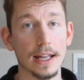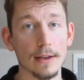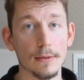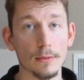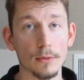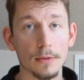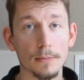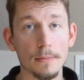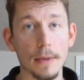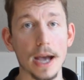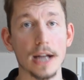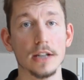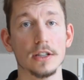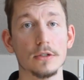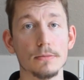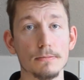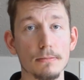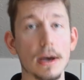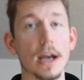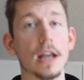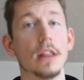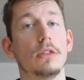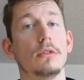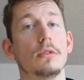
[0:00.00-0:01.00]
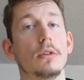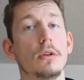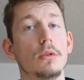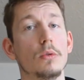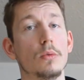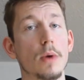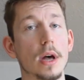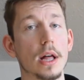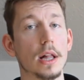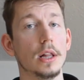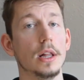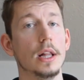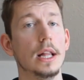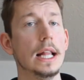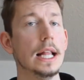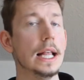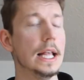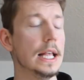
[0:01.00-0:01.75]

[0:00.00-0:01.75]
it would match my throw well.